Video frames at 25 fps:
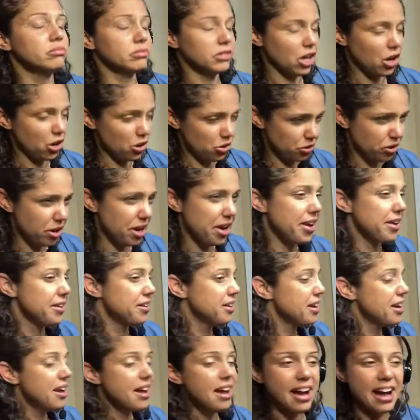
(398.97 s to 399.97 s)
Okay.
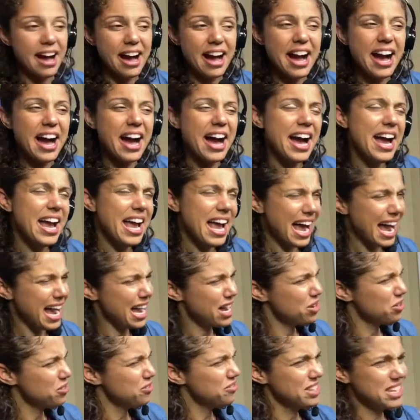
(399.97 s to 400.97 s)
I, I
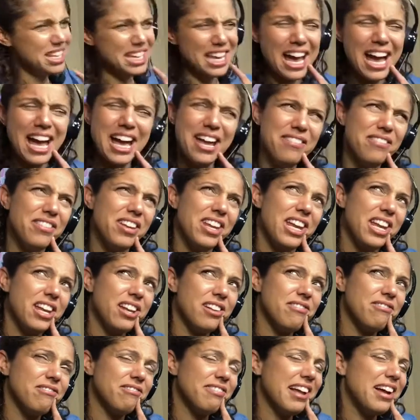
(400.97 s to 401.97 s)
don't think I've
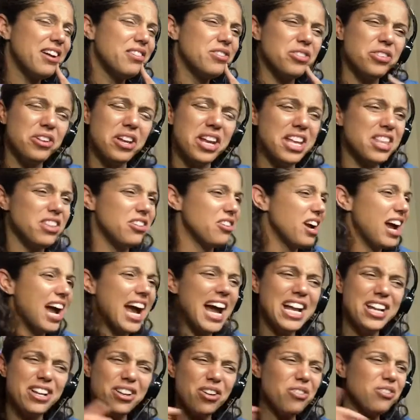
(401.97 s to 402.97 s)
eaten flounder either.
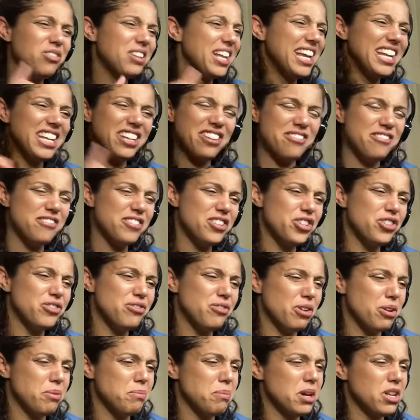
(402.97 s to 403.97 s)
I don't like fish
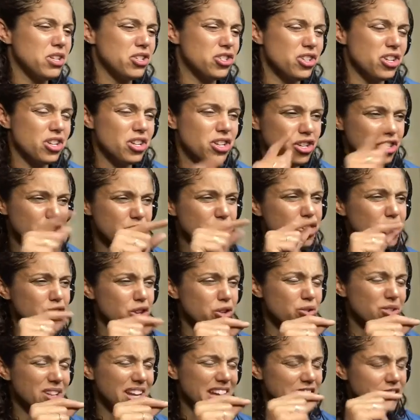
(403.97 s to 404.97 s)
very much. Do
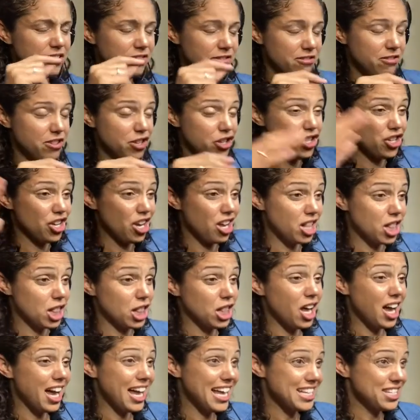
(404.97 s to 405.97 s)
you like fish a
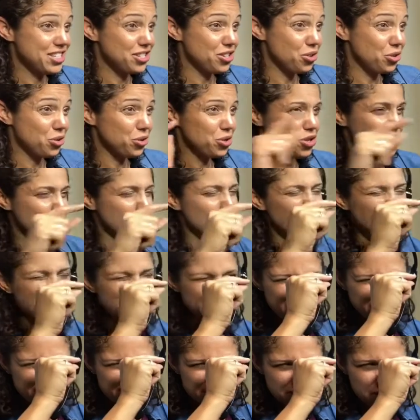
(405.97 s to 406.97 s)
lot or do you
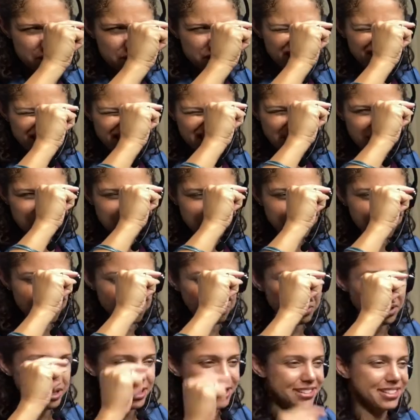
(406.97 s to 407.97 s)
like fish a little
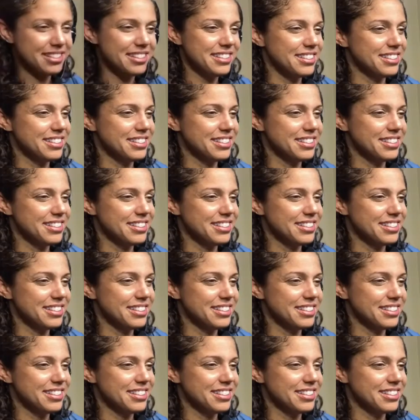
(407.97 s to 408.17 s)
bit?